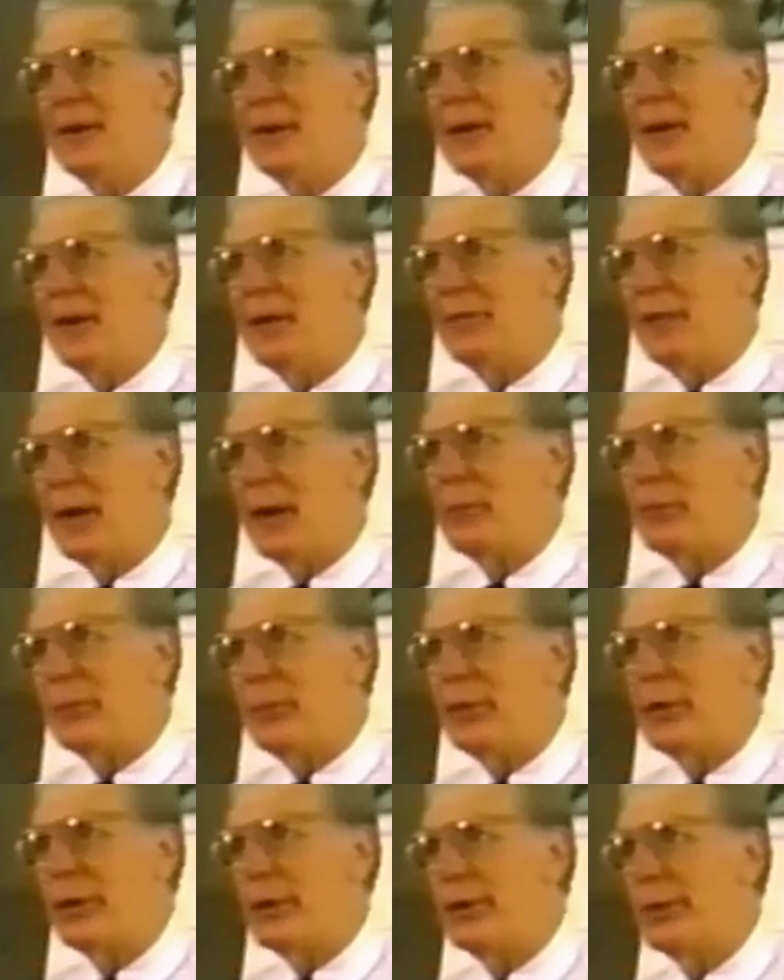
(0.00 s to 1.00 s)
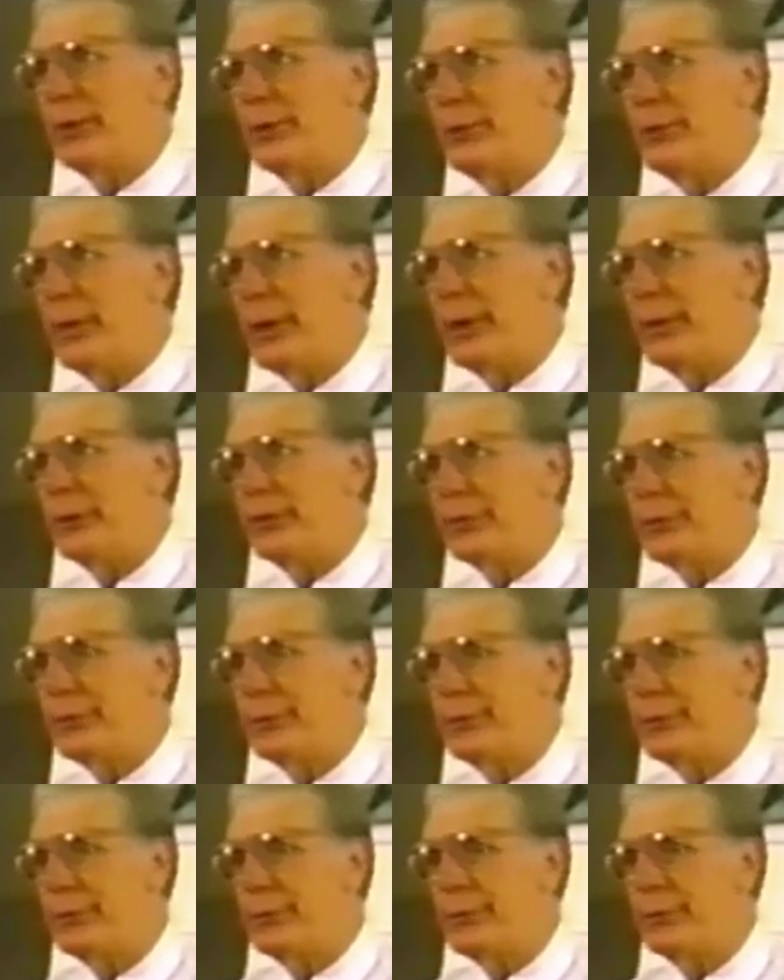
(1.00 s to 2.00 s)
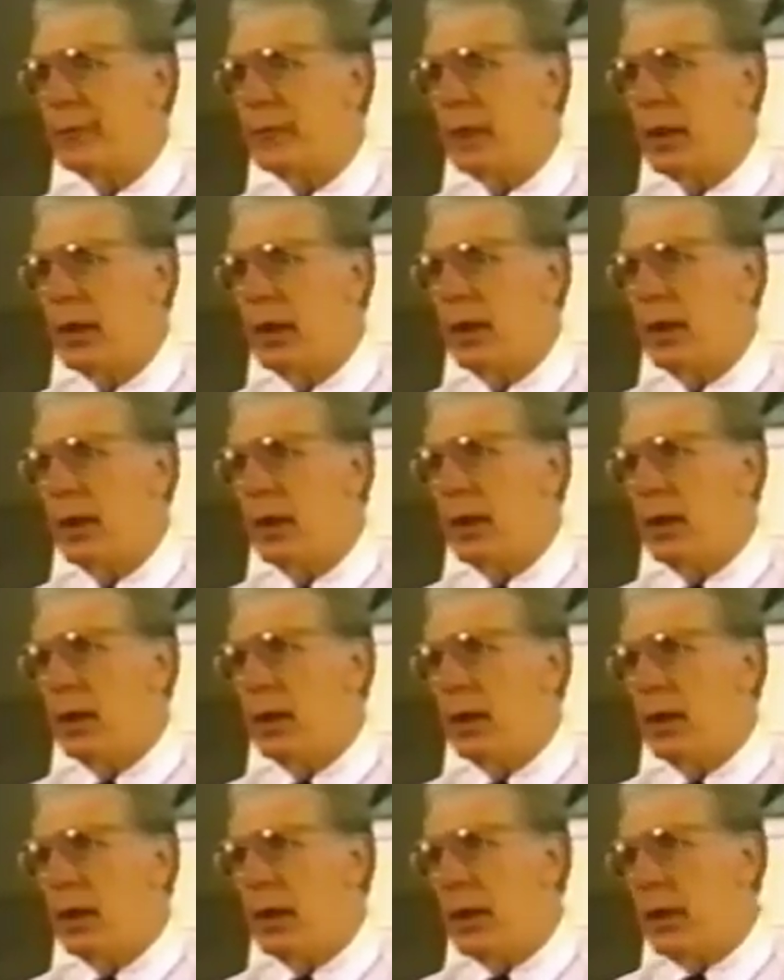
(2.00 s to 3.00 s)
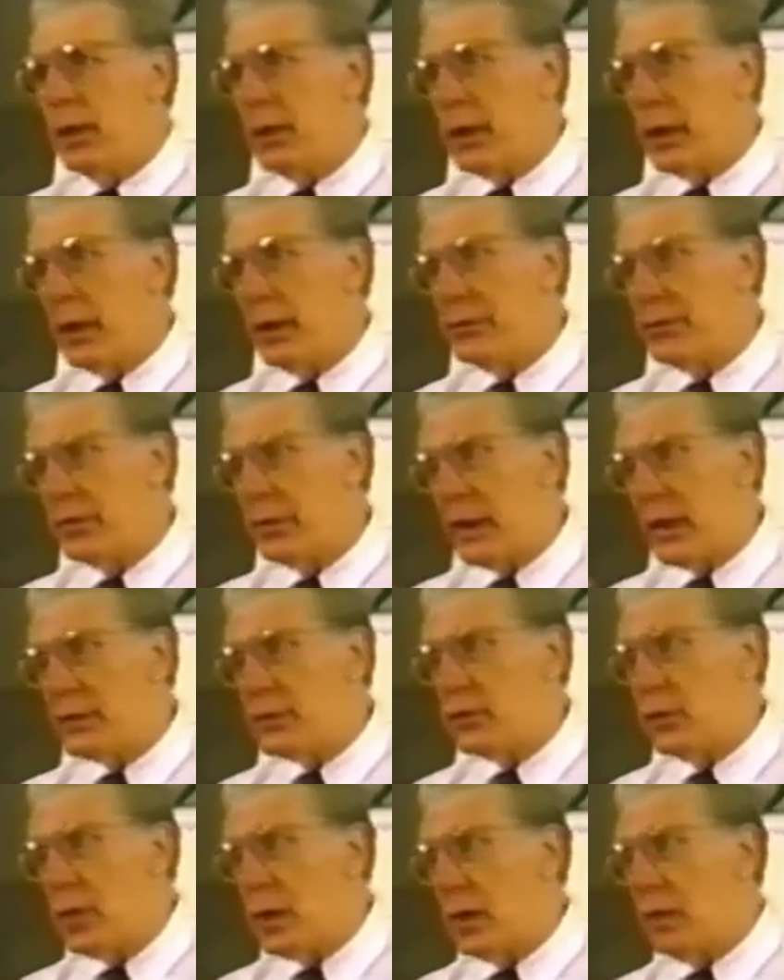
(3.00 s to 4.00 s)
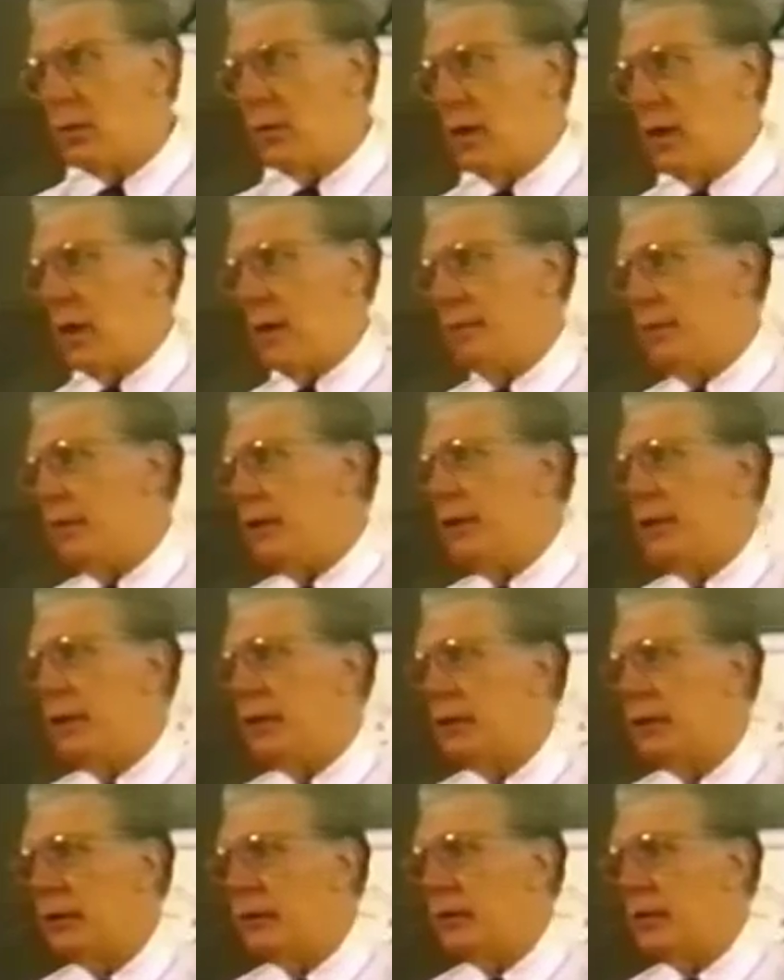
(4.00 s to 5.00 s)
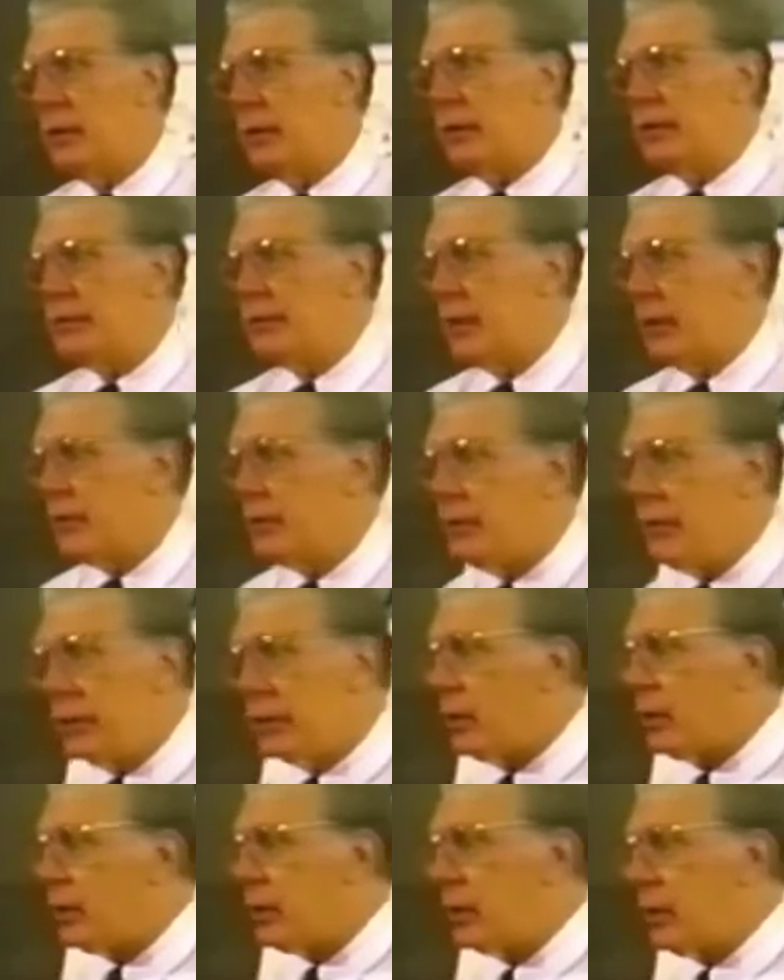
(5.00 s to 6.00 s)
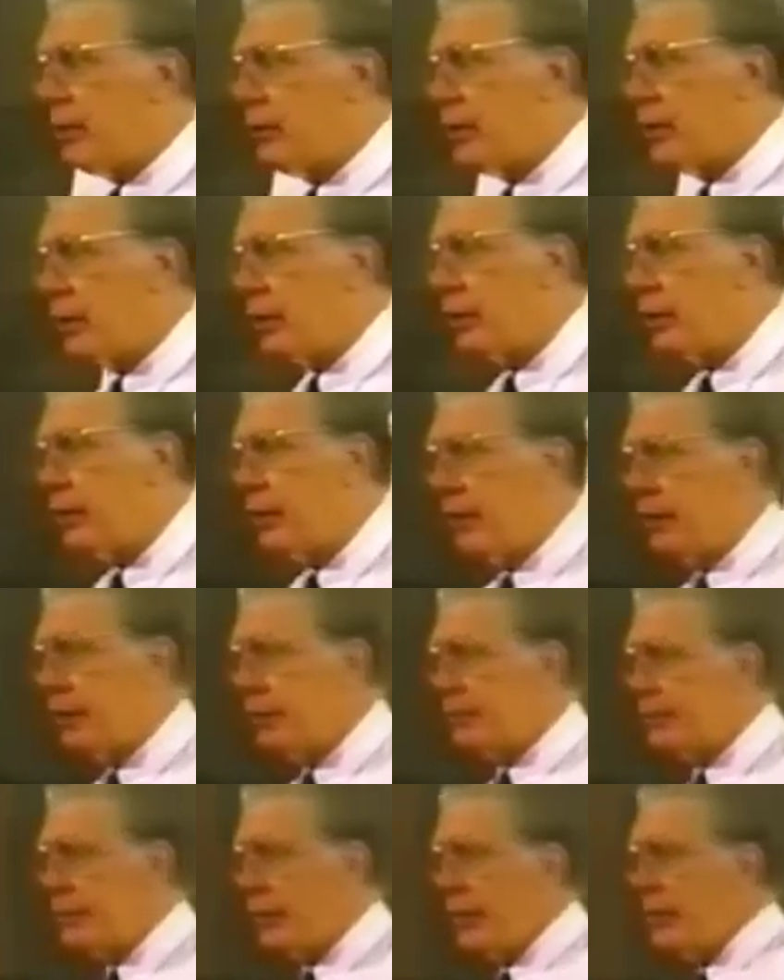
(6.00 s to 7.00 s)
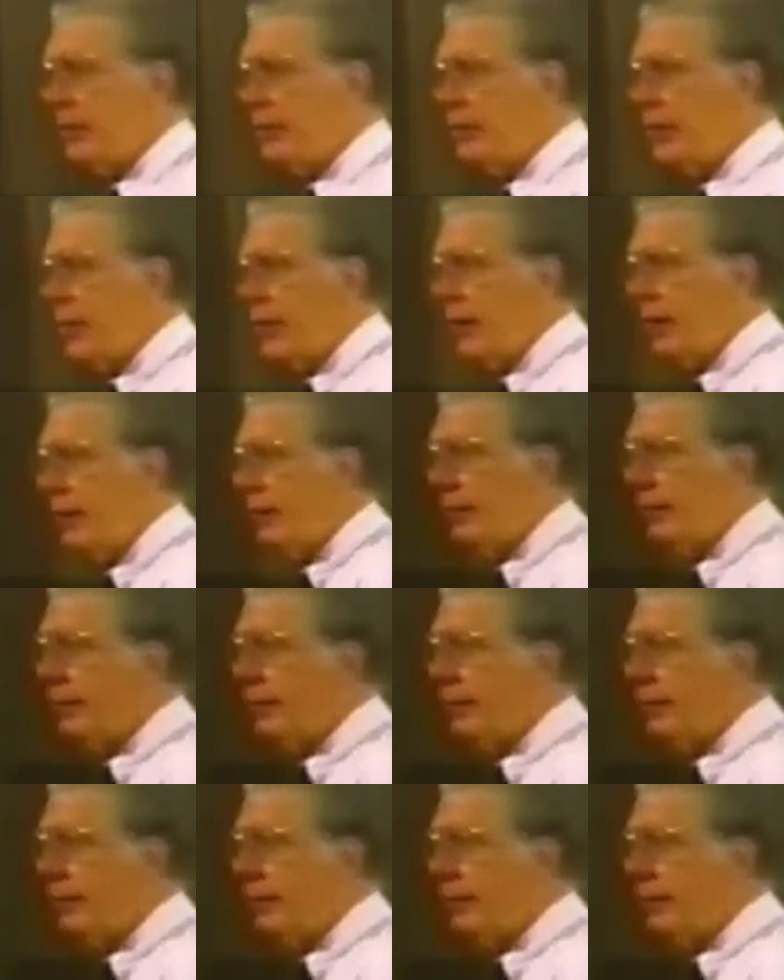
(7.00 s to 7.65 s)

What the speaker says: of that part of the West. Okay, so that's one way of looking at an organization. You can look at the military the same way.